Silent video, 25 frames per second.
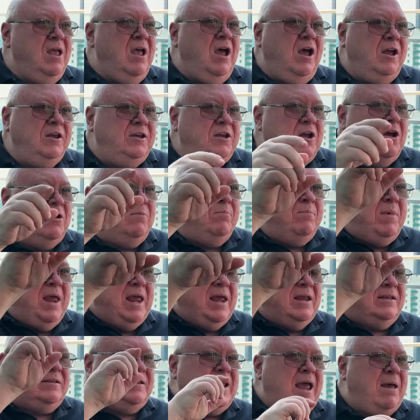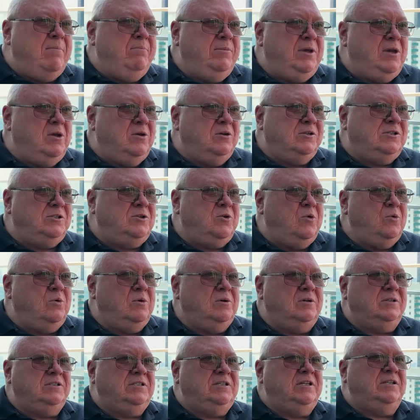A young man tapped me on the
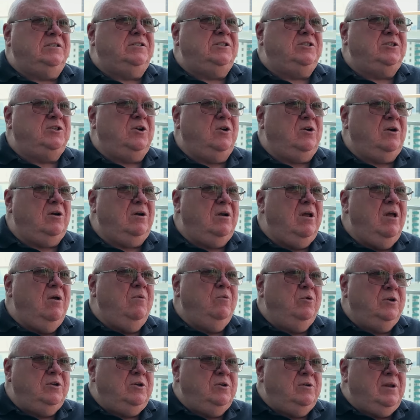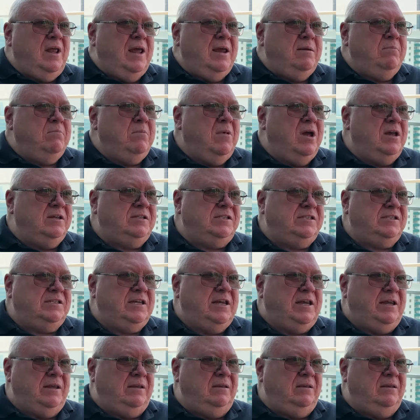shoulder and said, sir, would you like my seat?